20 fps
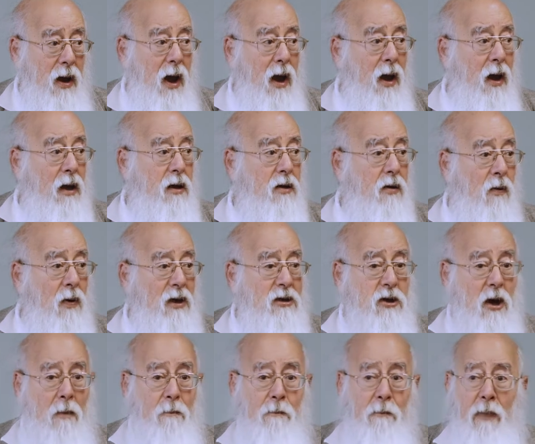and to
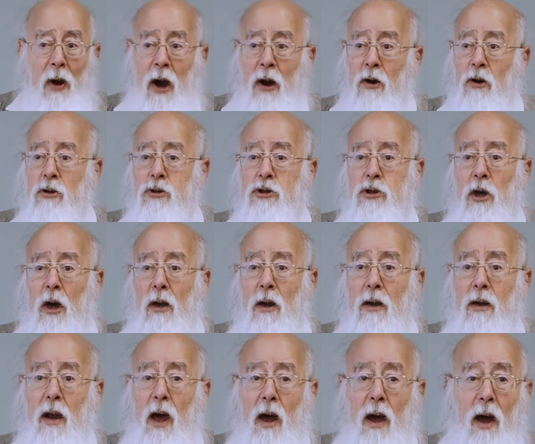some
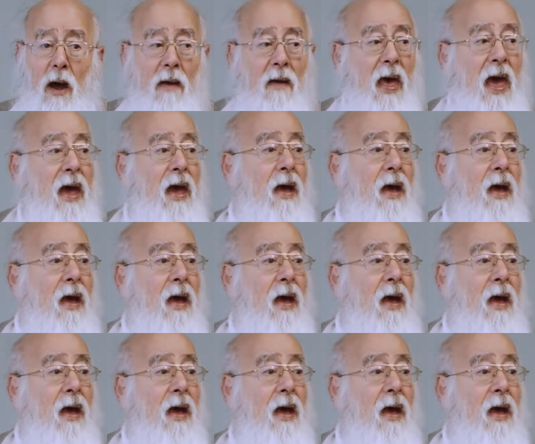partial, uh,